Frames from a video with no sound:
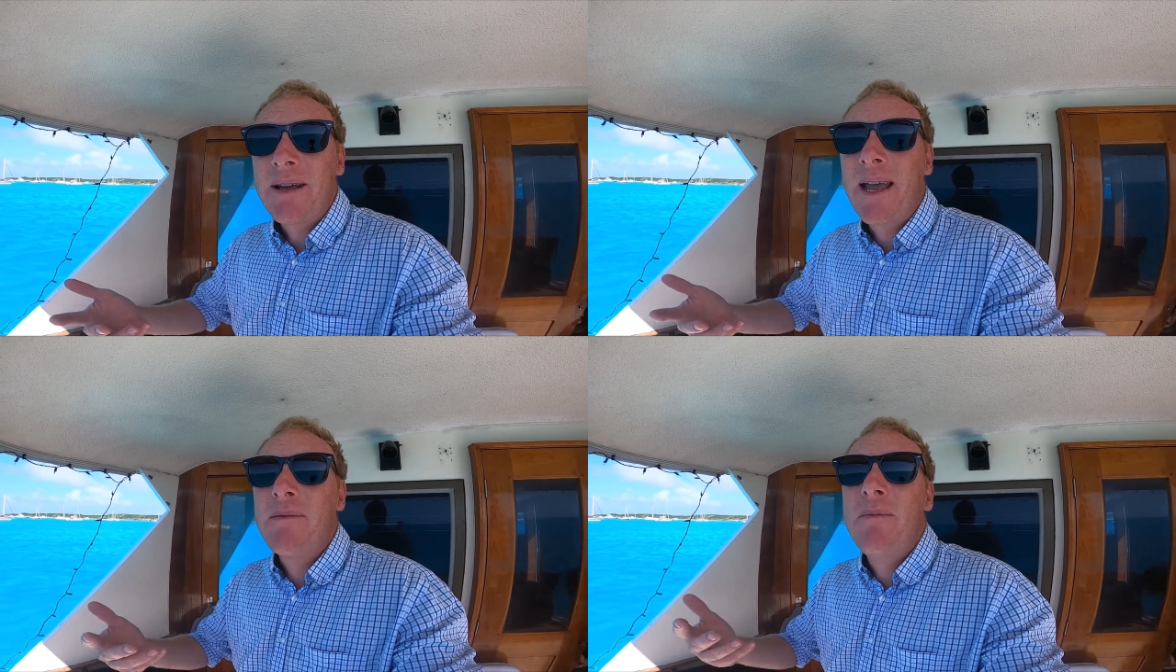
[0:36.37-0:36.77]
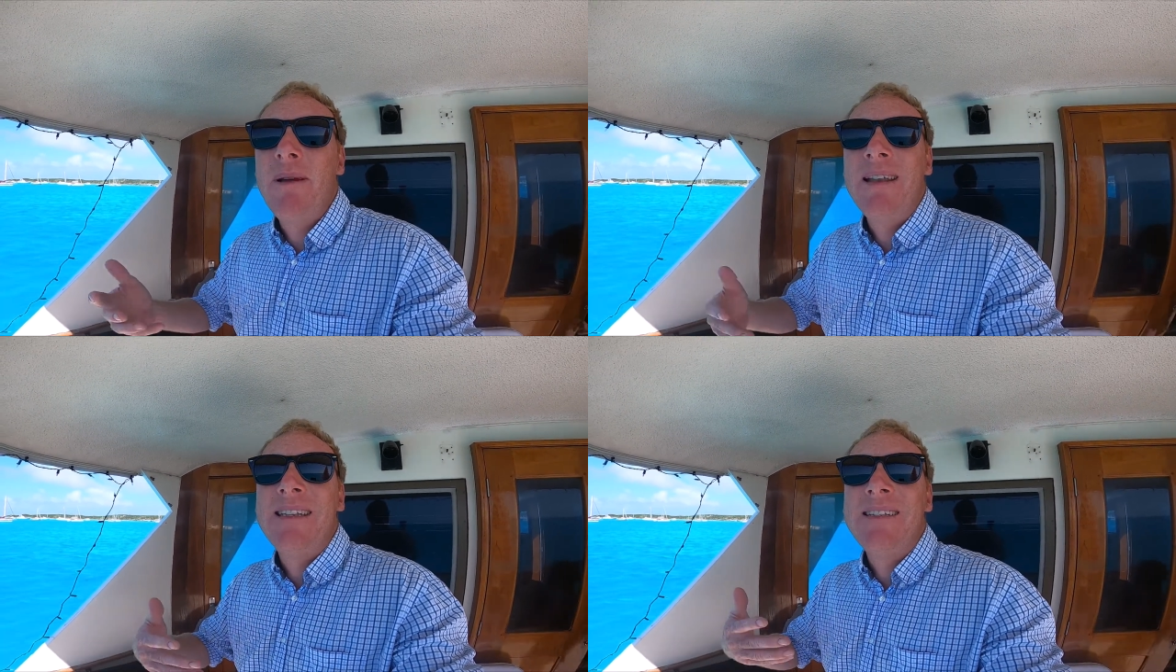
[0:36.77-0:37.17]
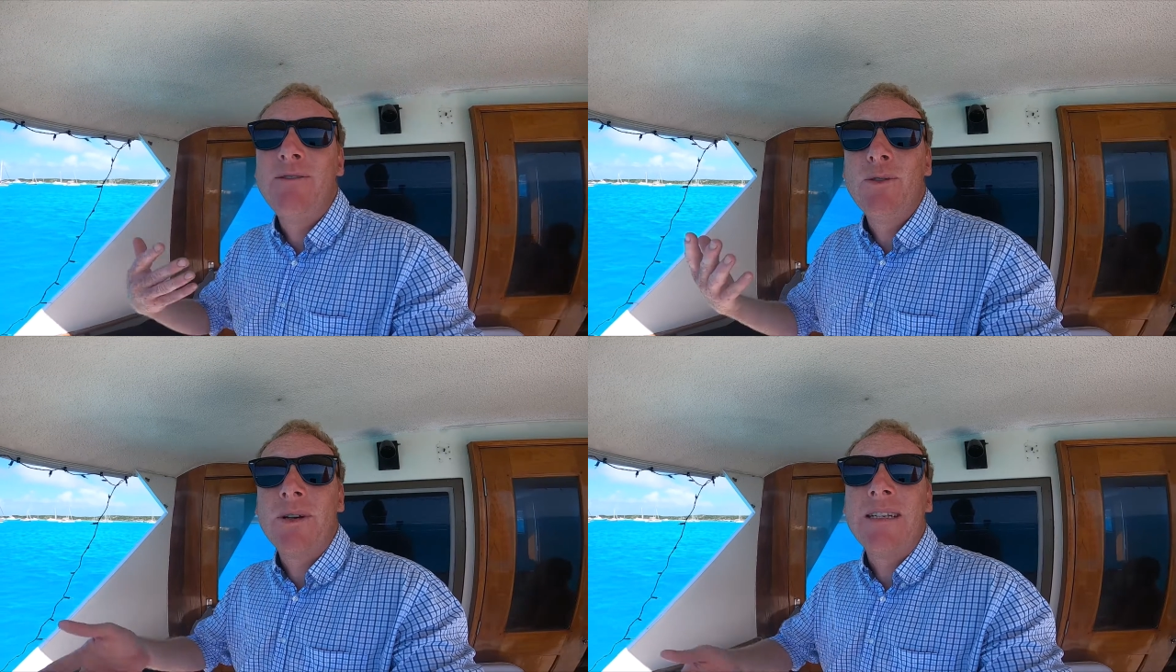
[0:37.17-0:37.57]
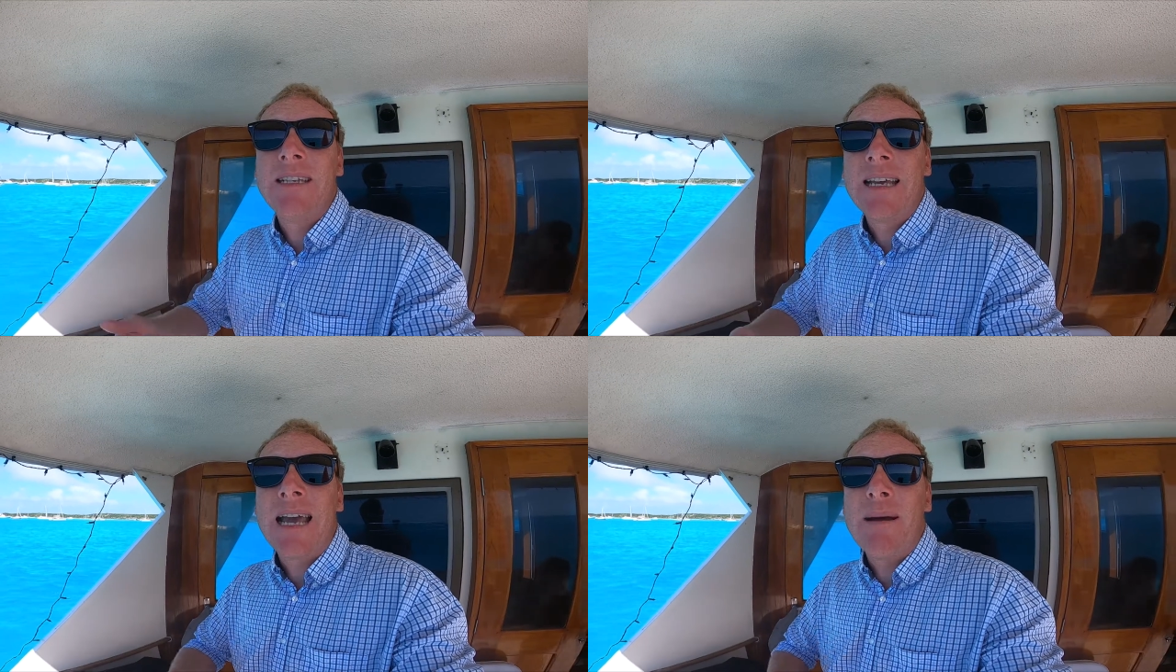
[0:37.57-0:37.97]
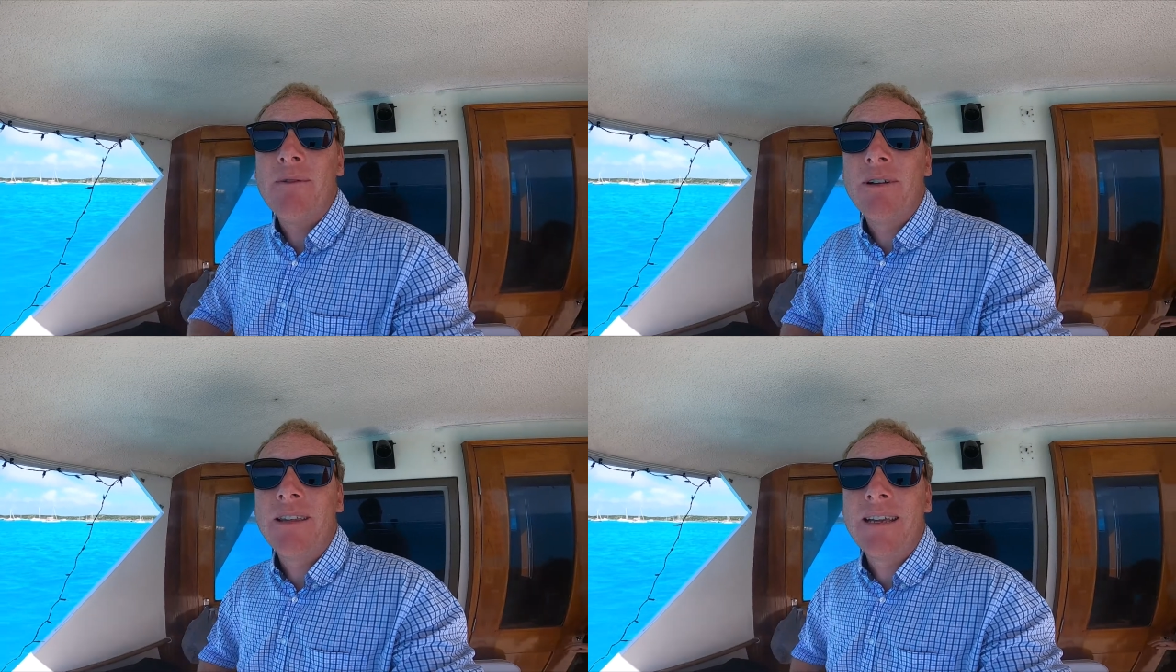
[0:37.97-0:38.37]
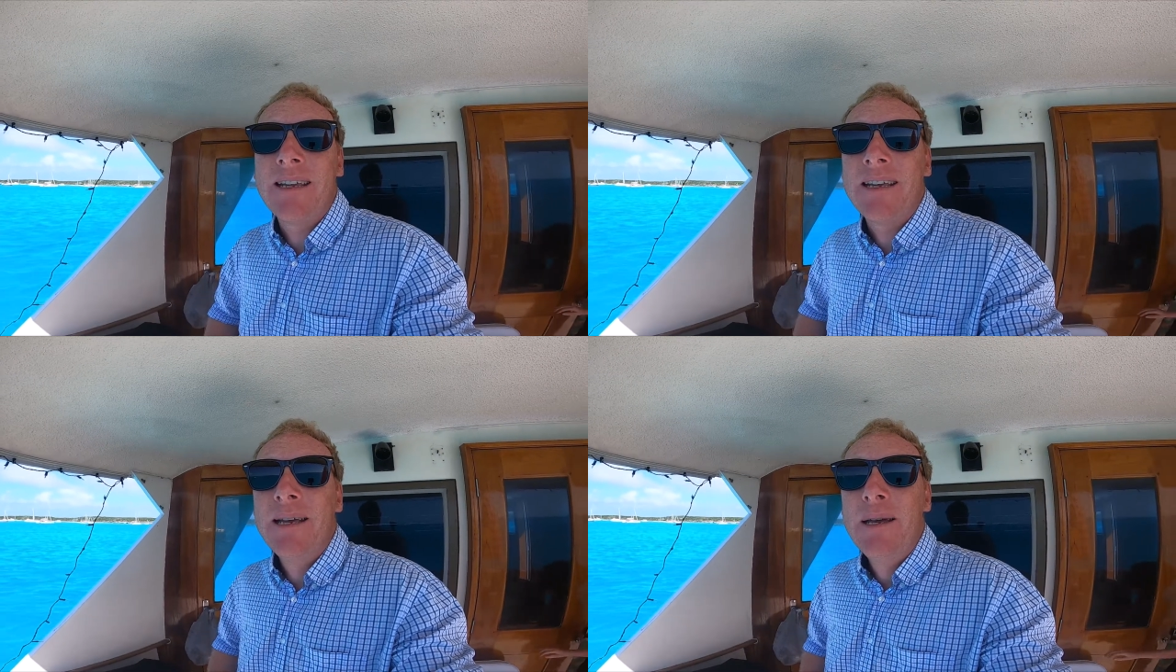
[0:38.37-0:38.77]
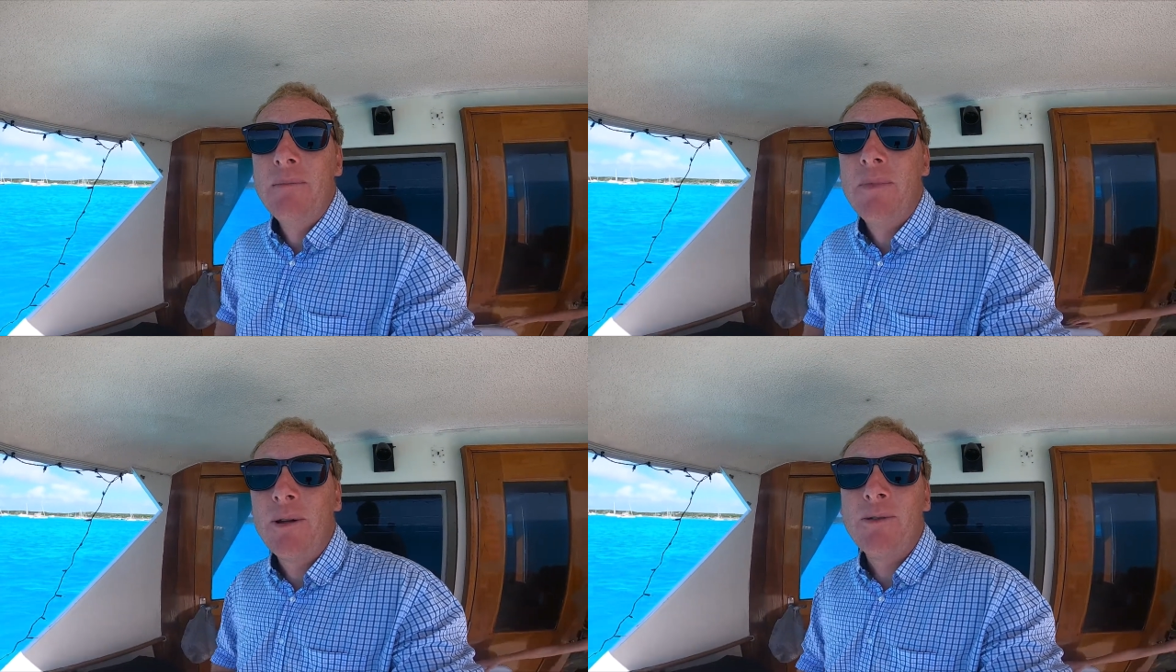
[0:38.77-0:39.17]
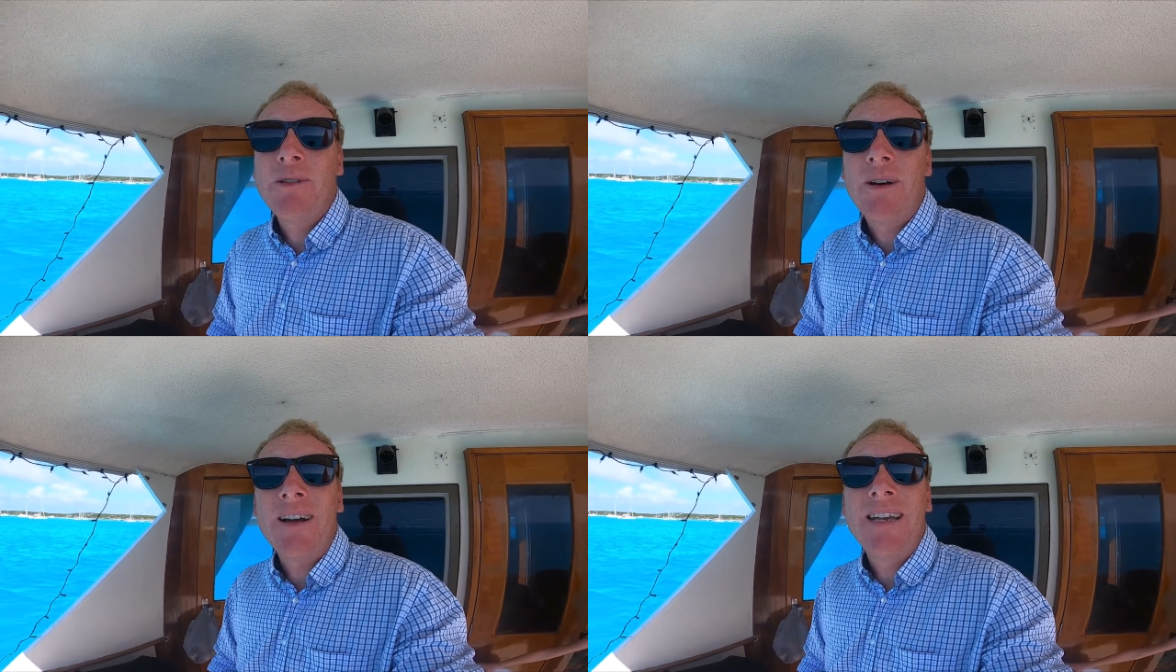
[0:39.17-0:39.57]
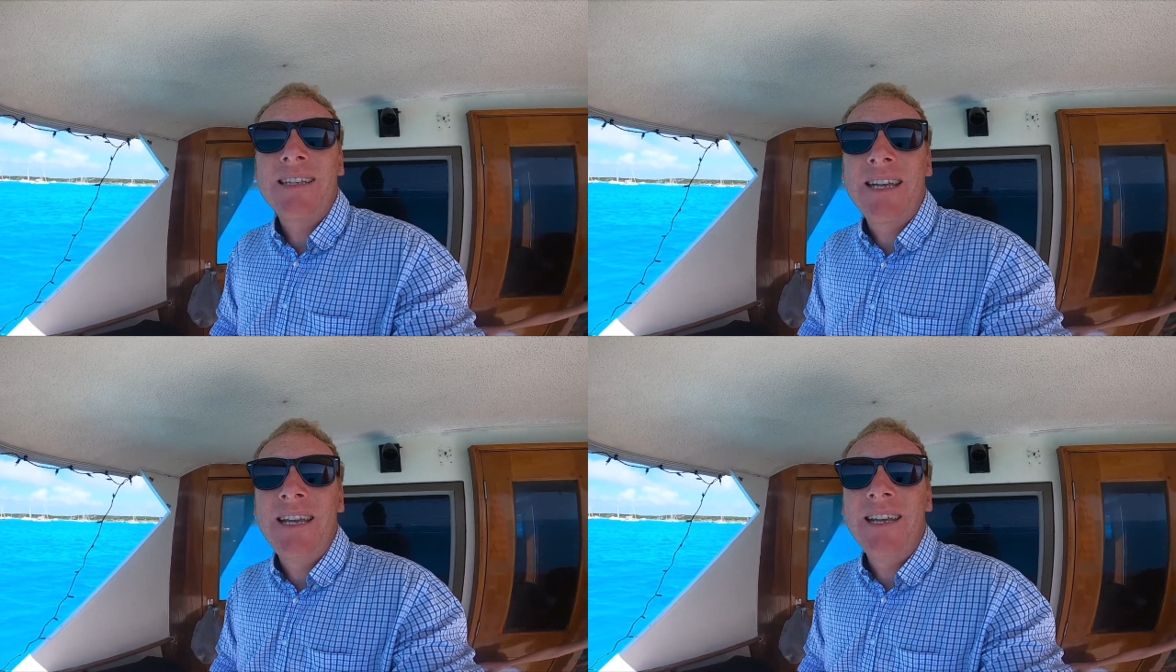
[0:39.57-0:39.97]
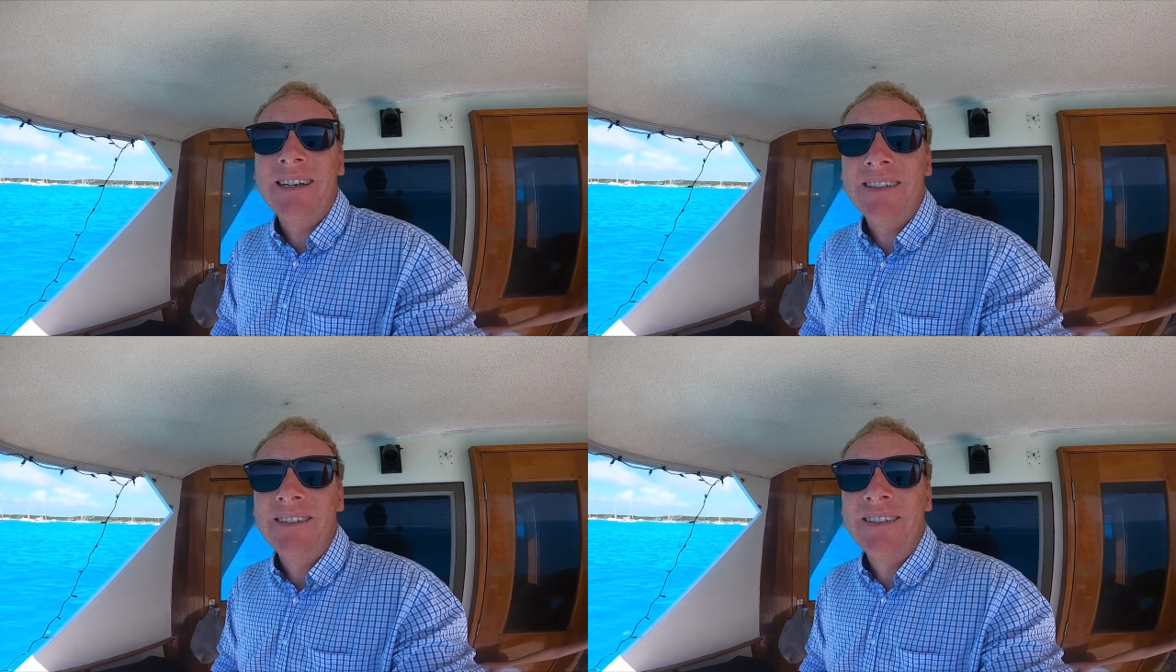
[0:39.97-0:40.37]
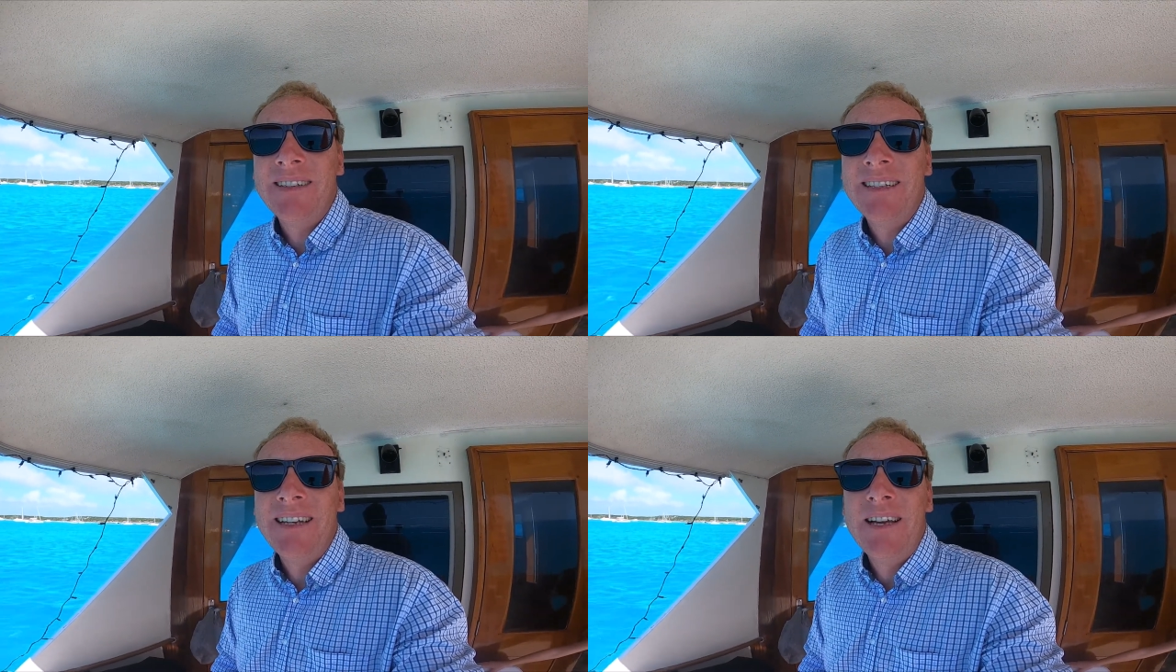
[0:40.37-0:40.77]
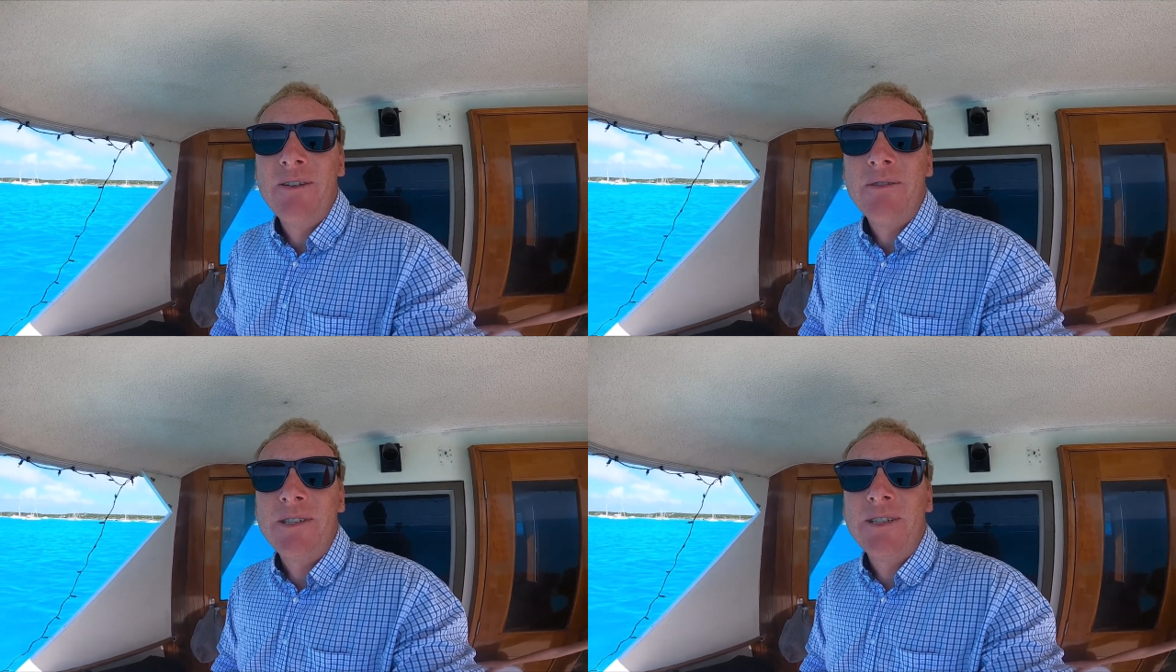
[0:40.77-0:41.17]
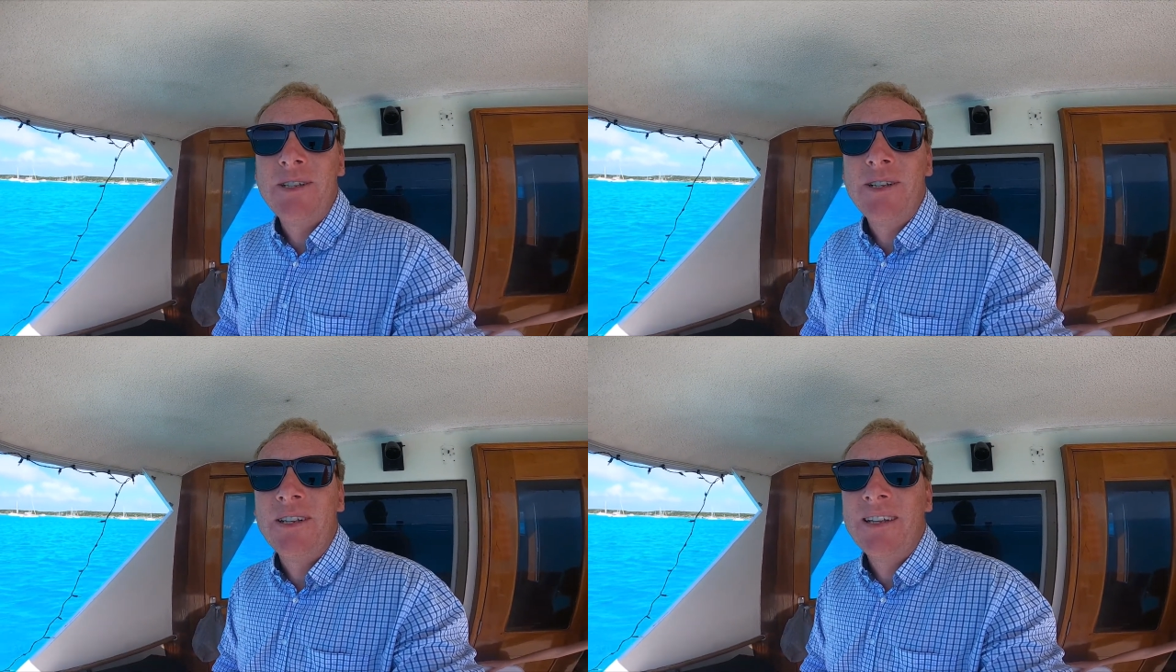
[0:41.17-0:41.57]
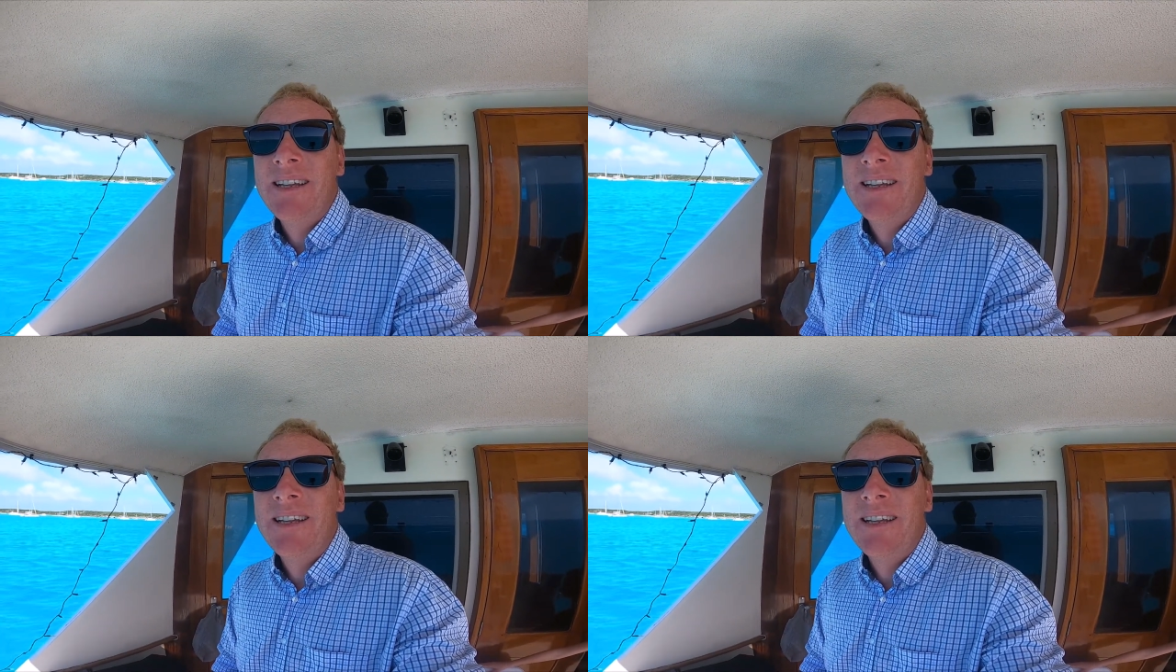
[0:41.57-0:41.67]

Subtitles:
capabilities of talking to the camera, I think, but also I get skinnier, which is good.